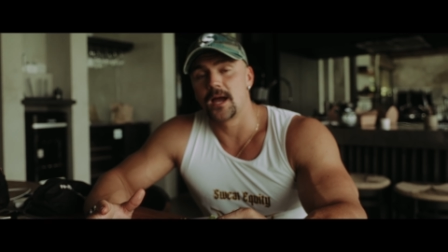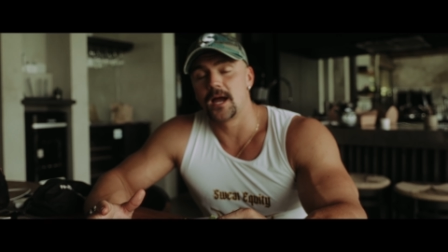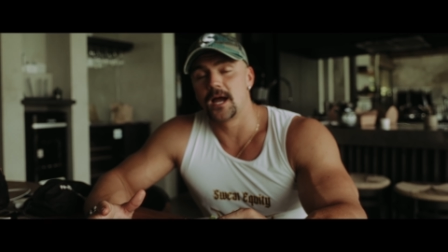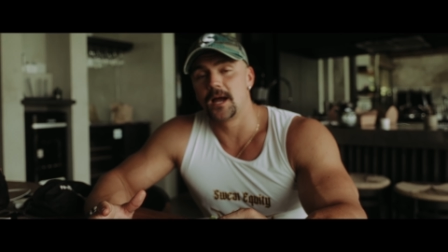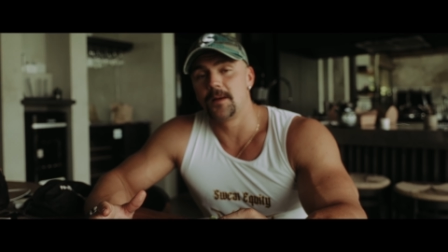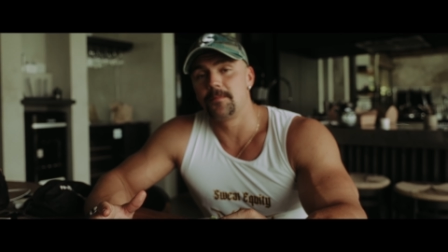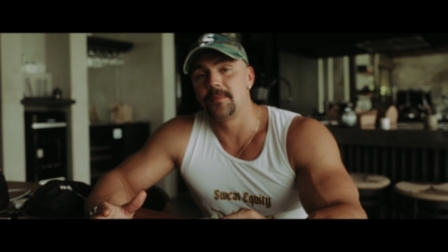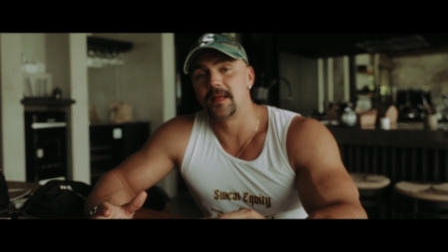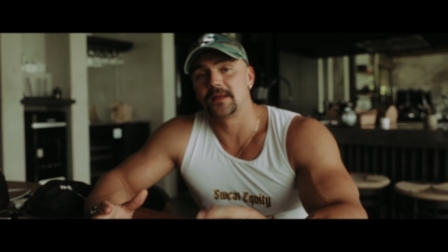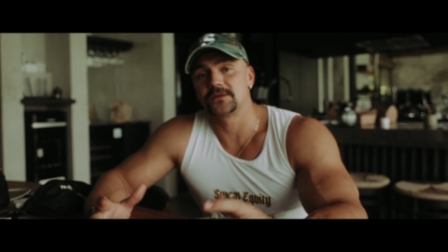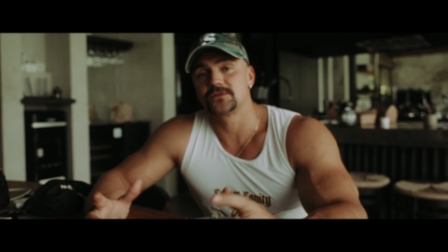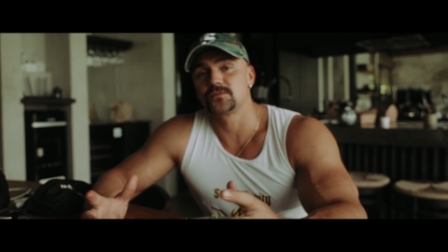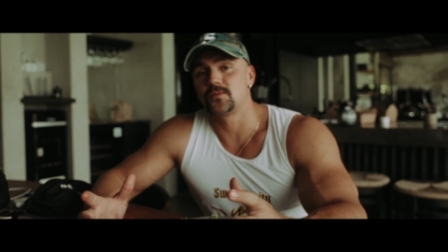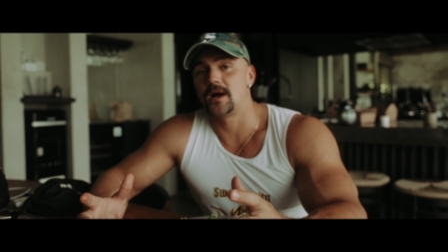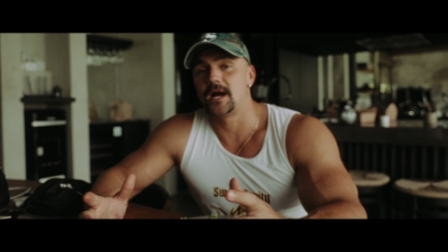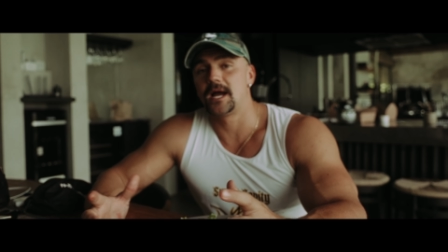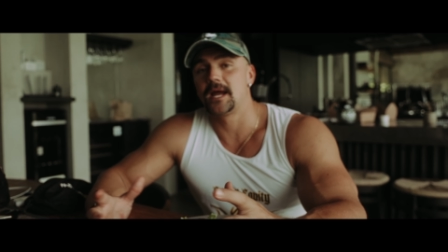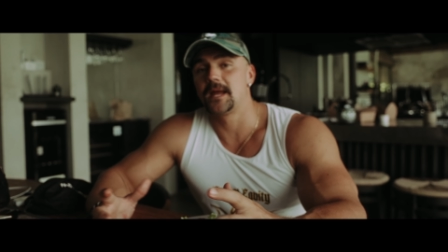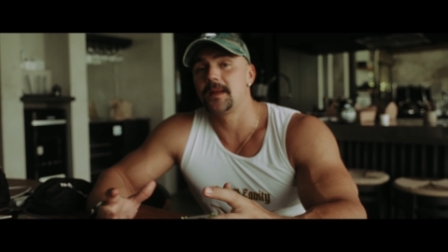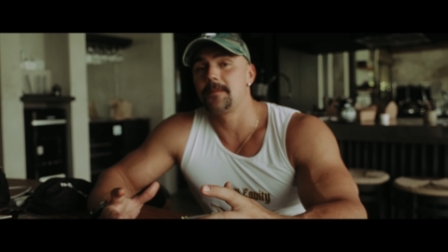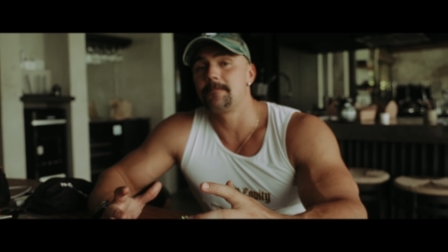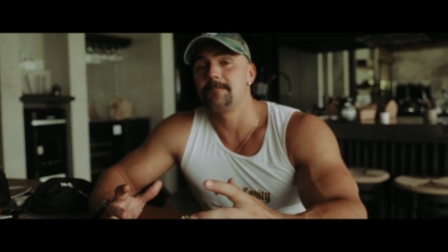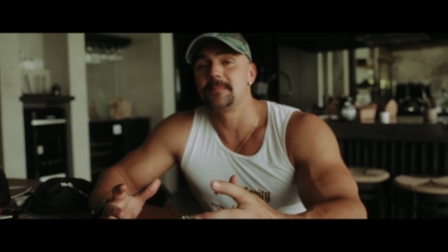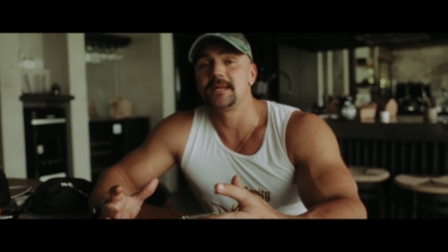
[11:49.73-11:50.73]
And that's
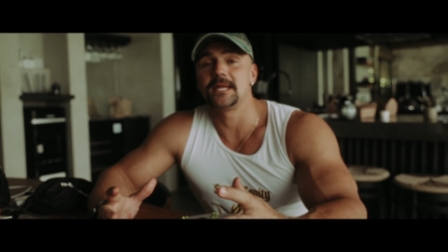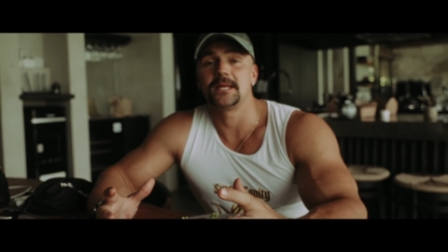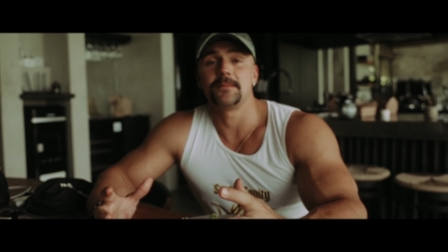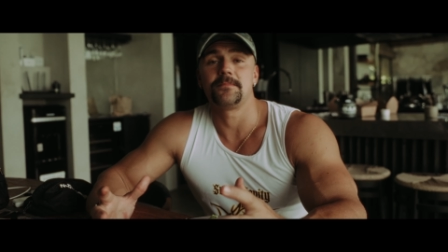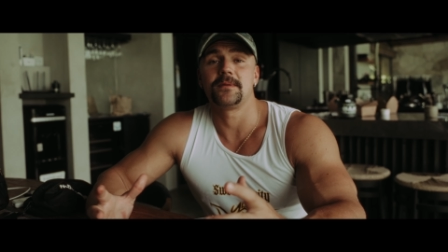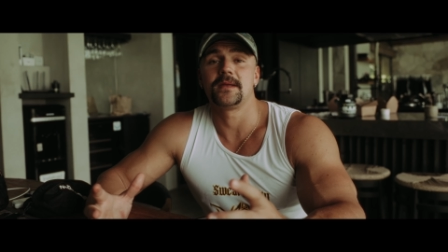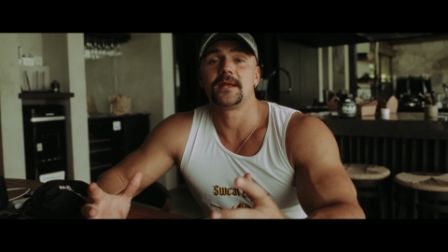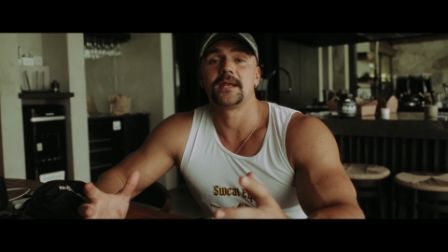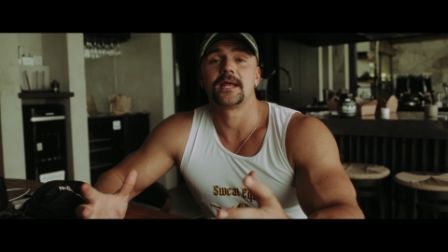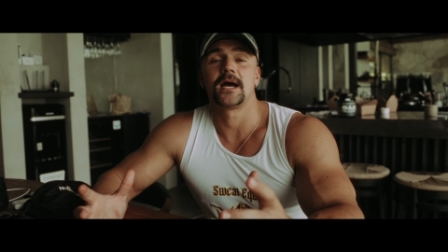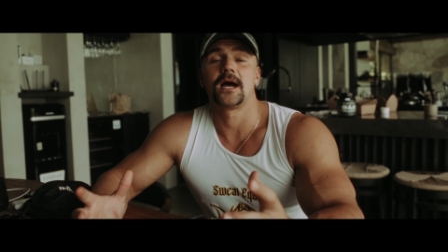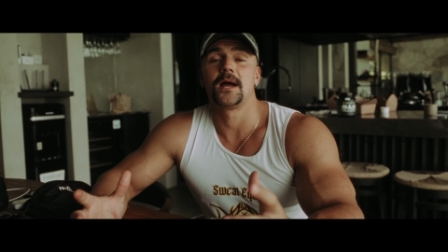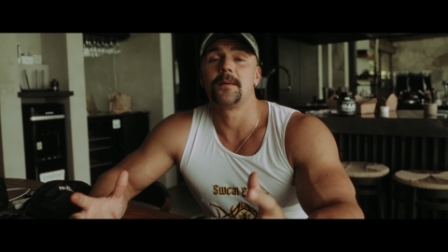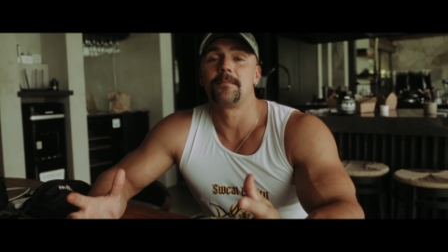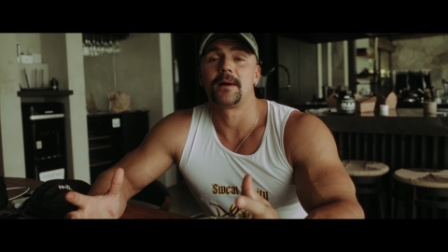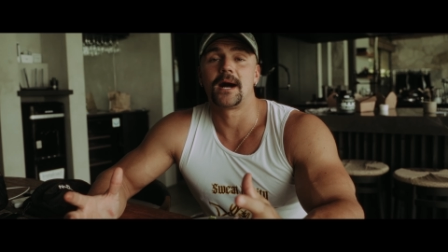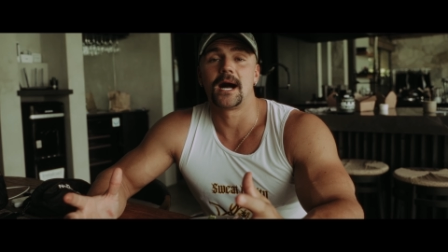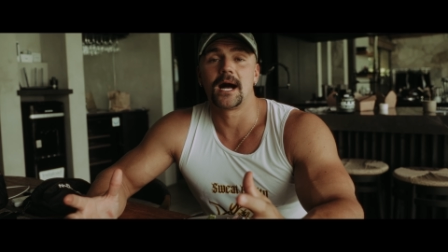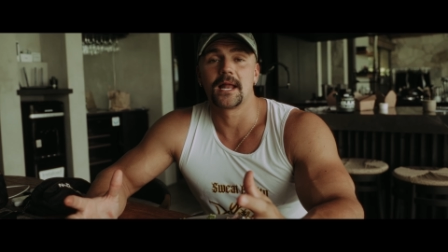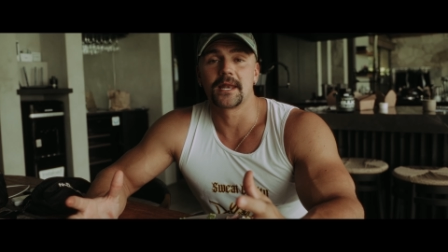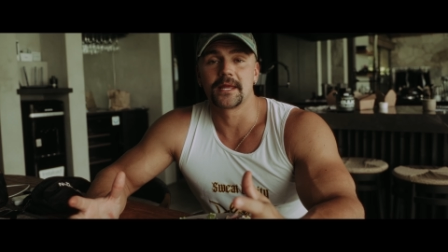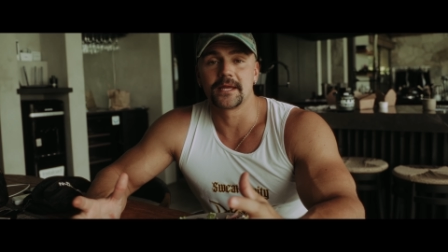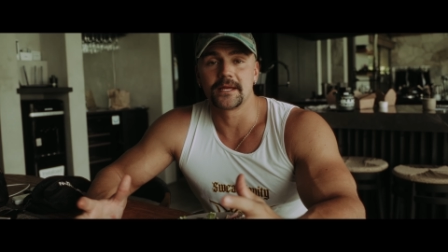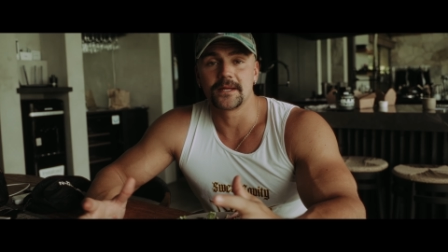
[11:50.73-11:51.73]
why me being out in
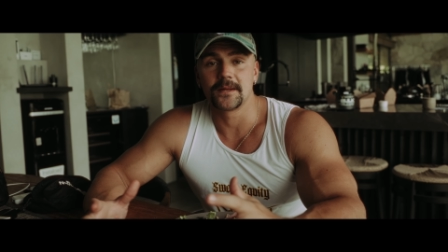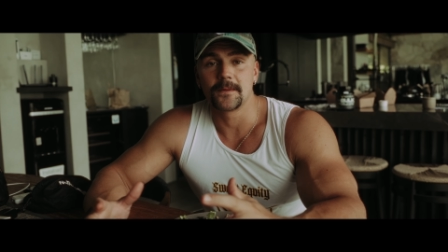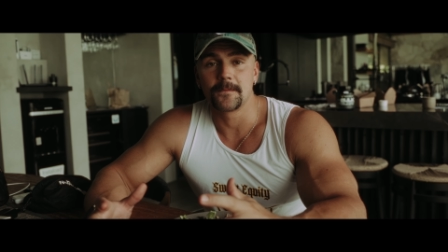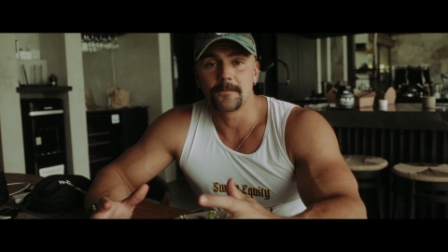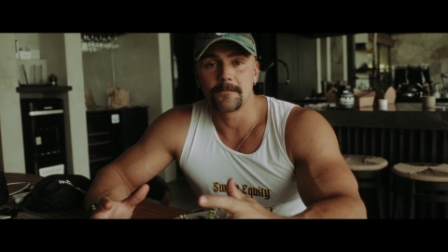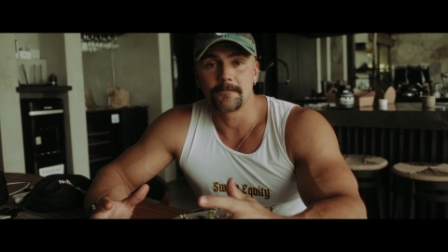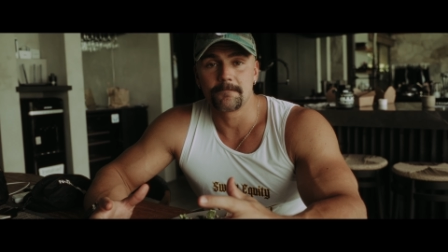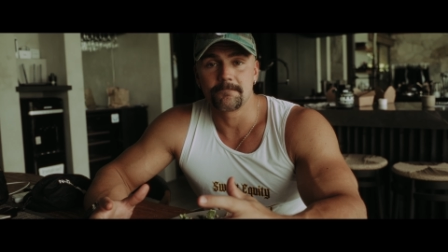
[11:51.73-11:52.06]
Bali,